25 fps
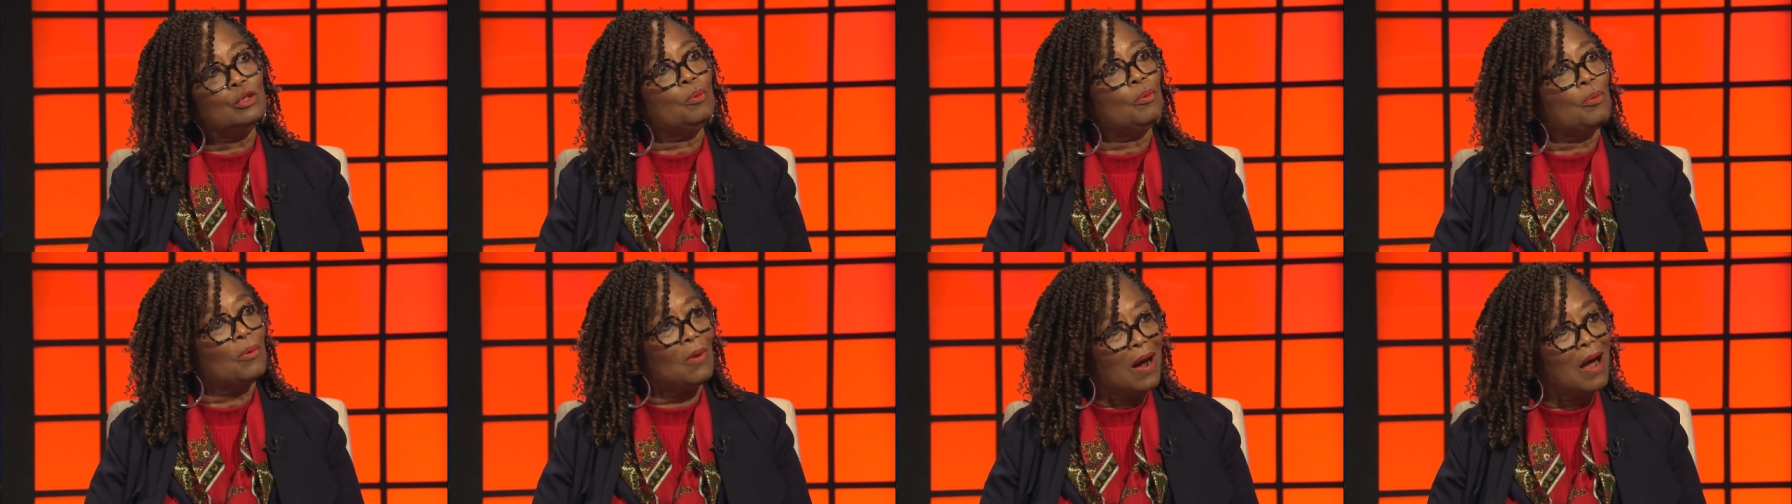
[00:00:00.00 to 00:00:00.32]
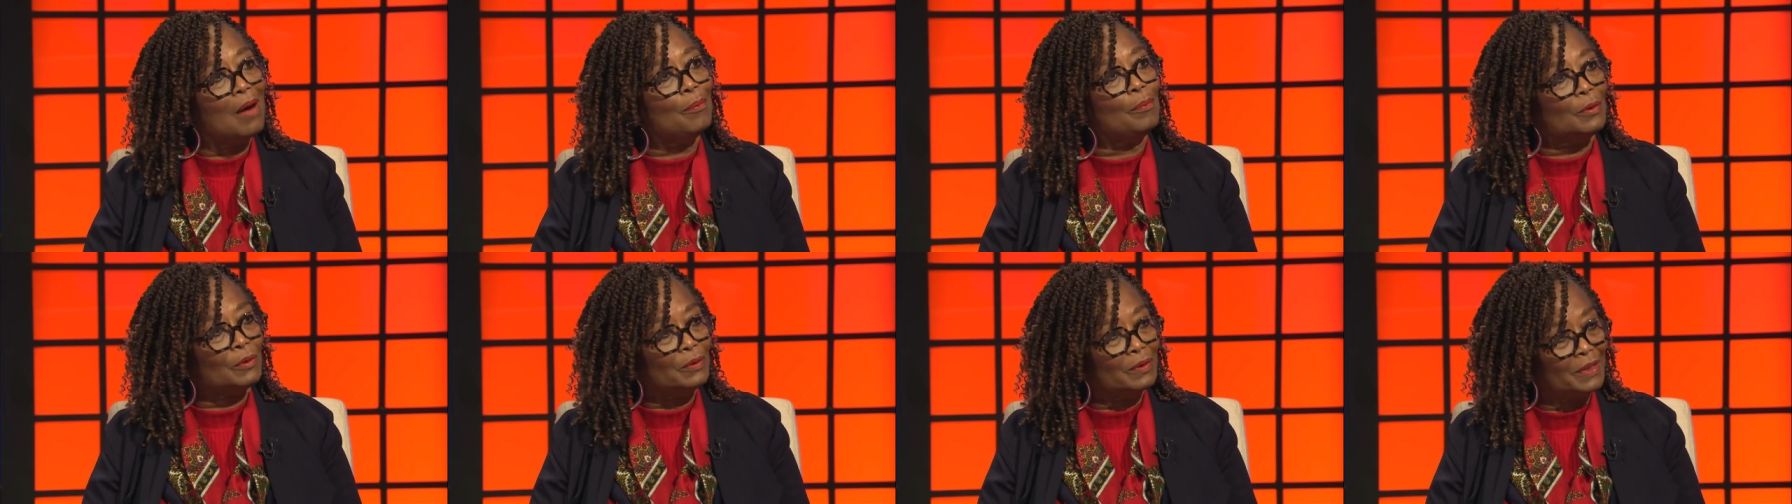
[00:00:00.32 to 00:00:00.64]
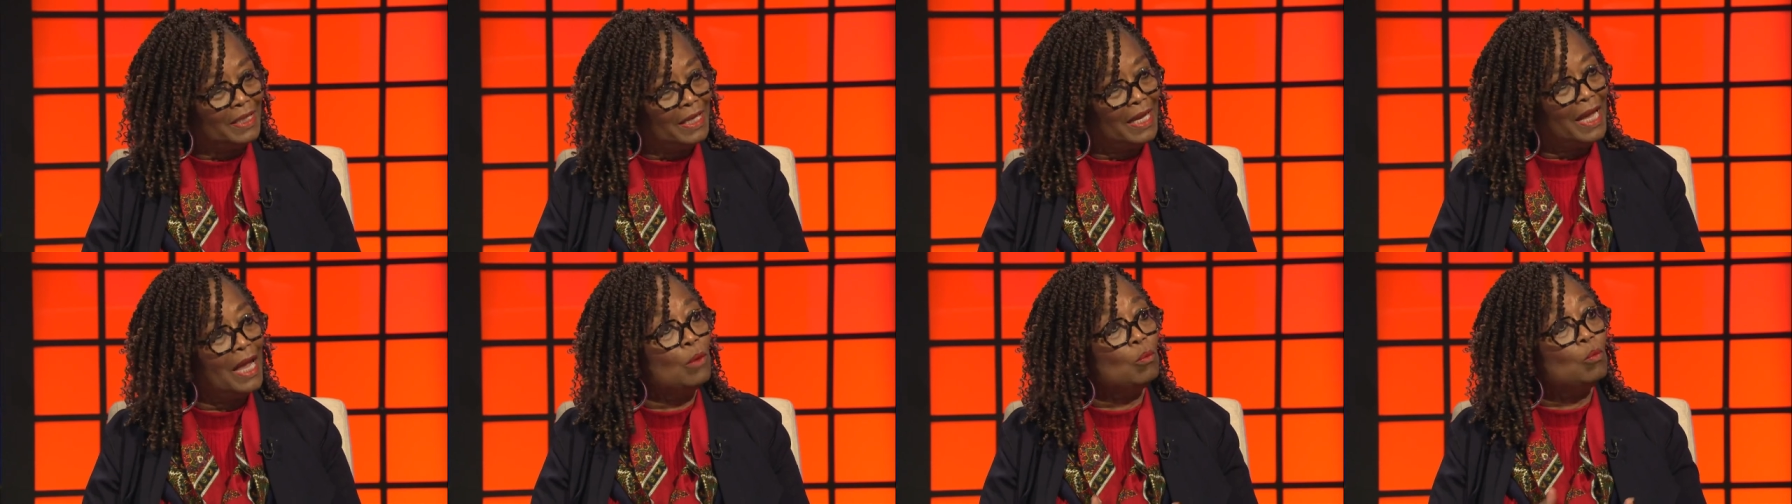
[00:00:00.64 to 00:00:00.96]

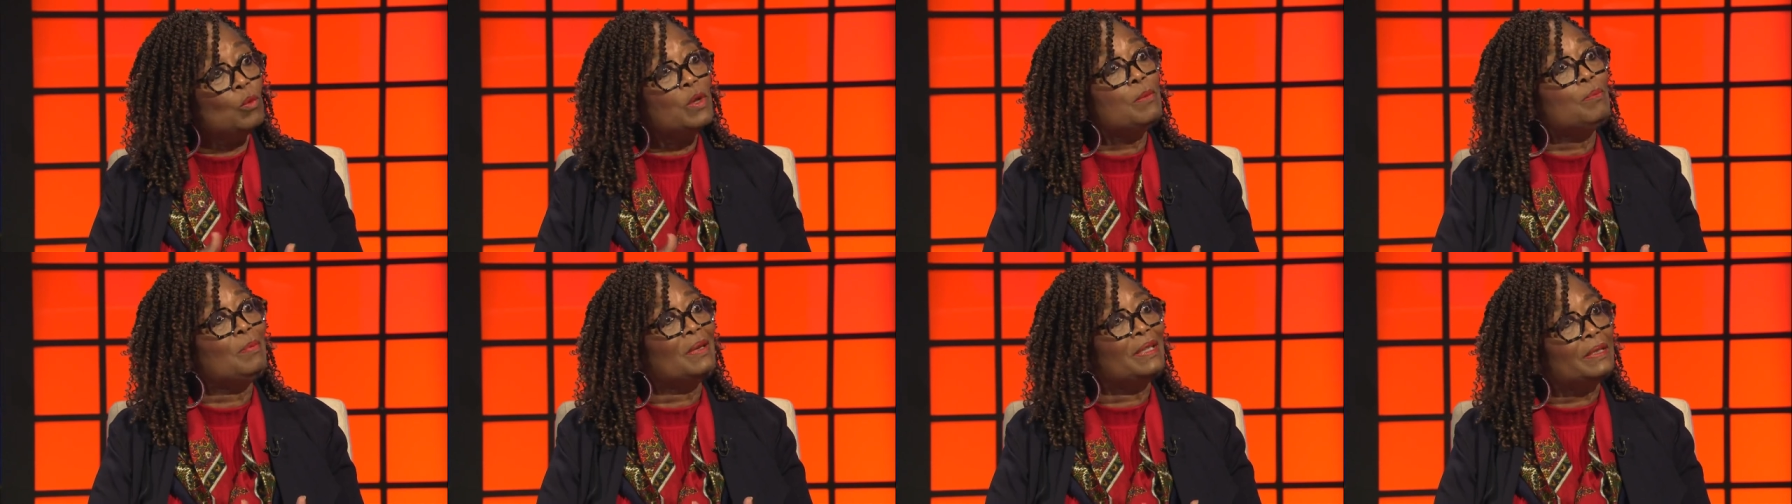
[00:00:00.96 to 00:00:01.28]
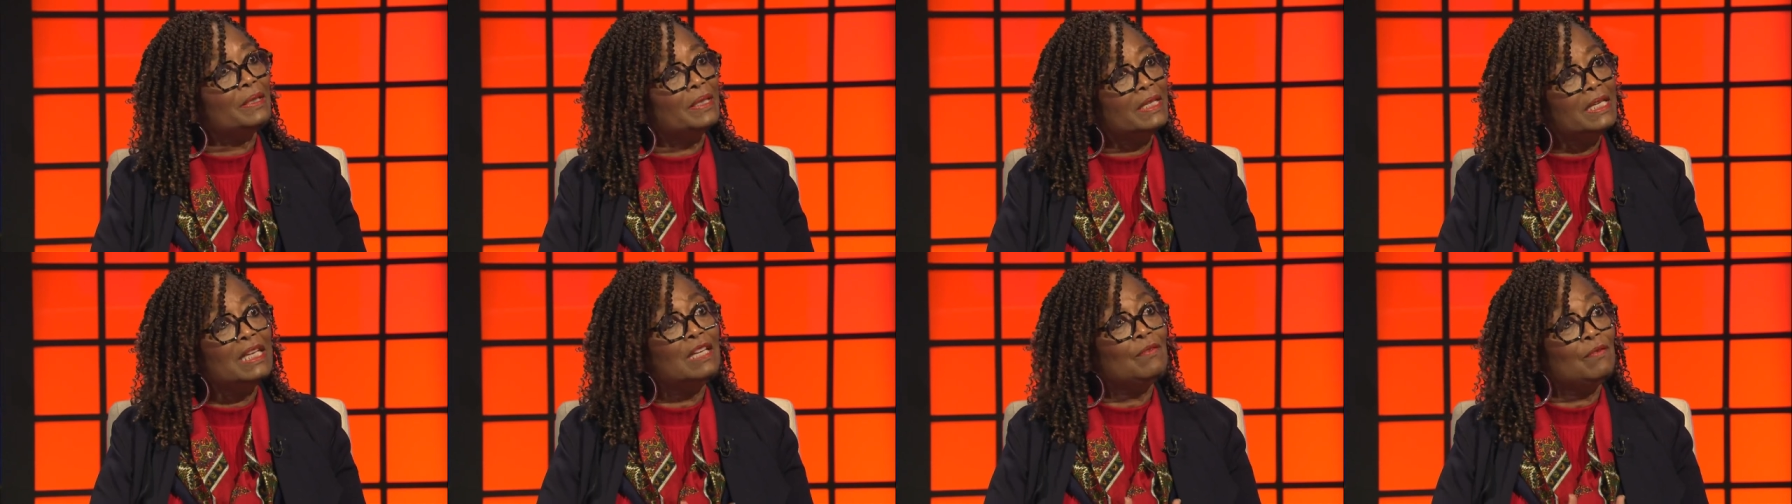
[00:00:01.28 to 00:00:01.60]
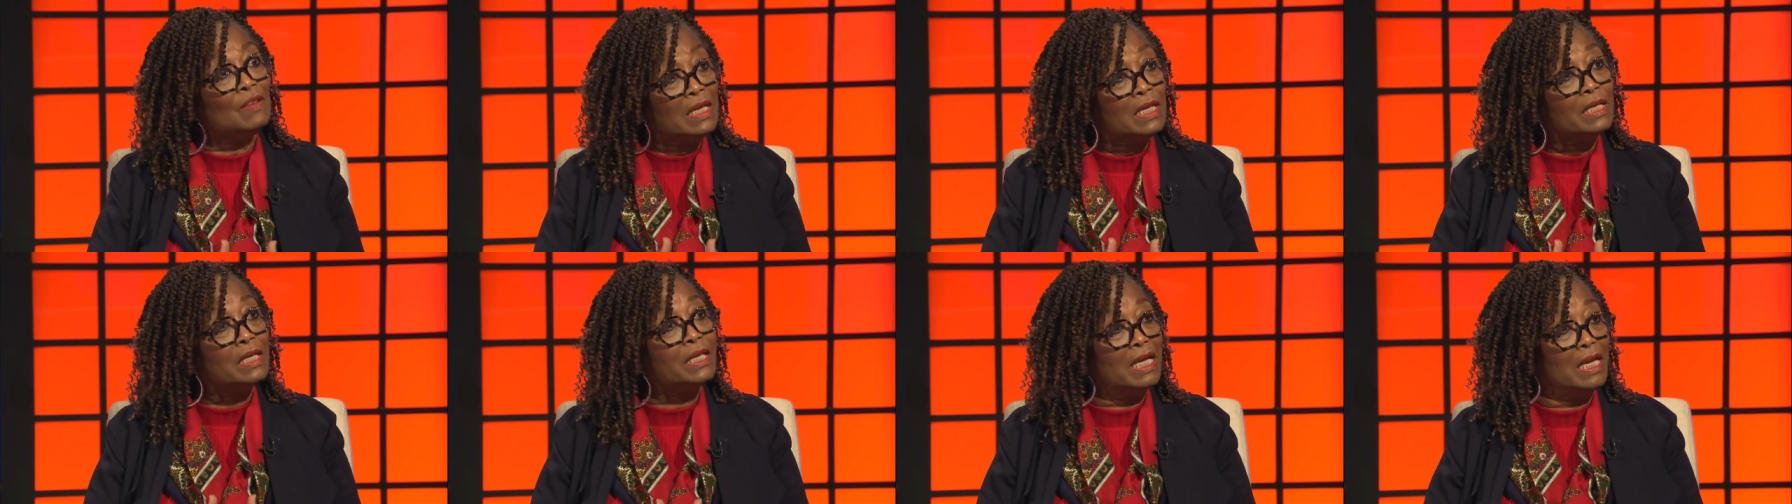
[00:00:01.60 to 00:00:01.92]
properly and we believe
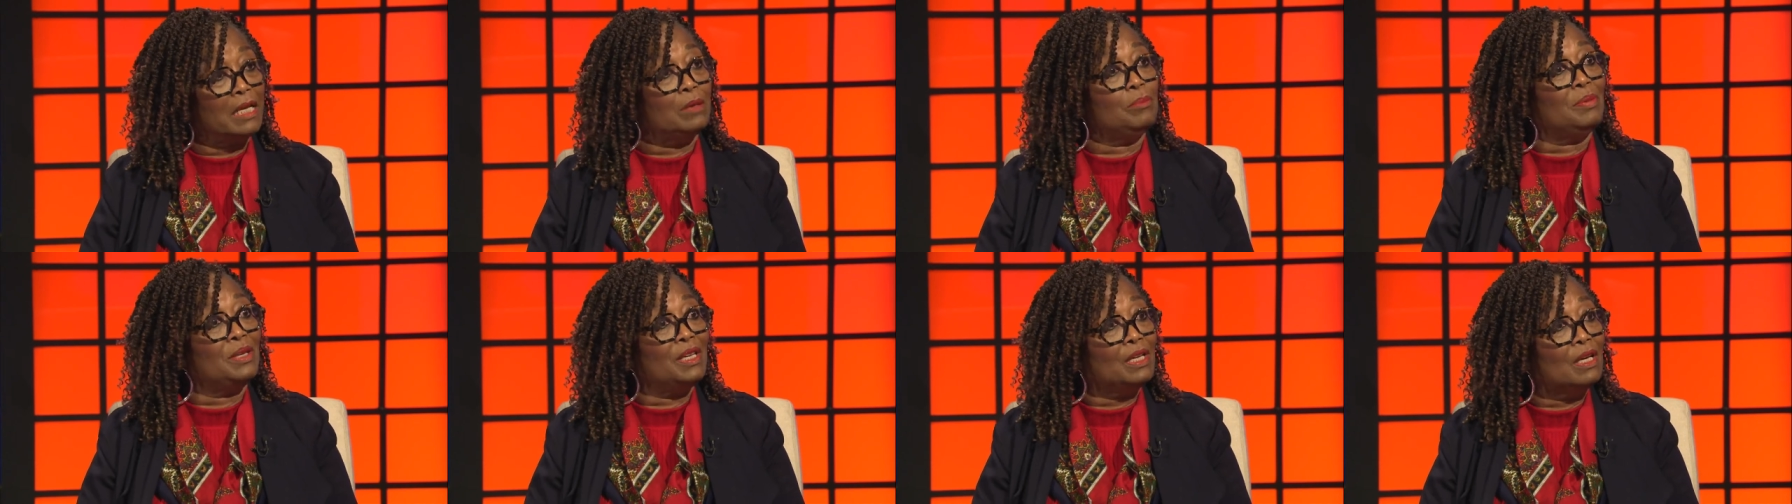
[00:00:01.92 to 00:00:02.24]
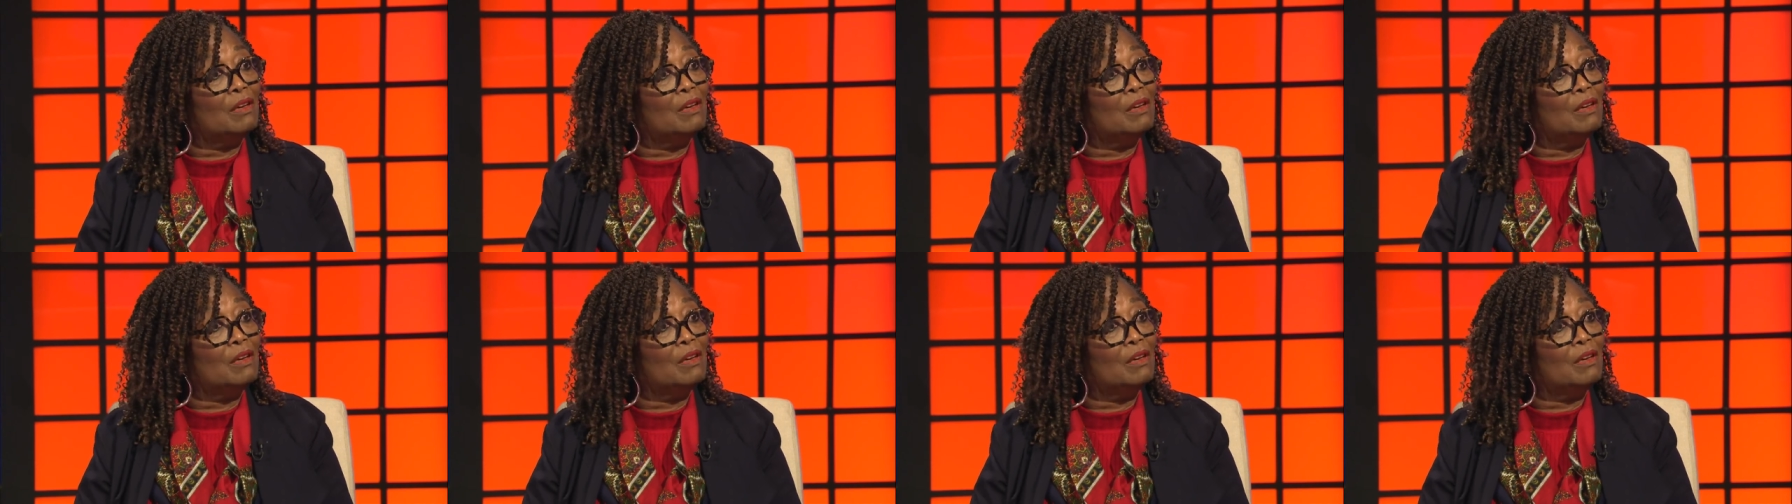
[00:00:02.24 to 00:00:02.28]
it can be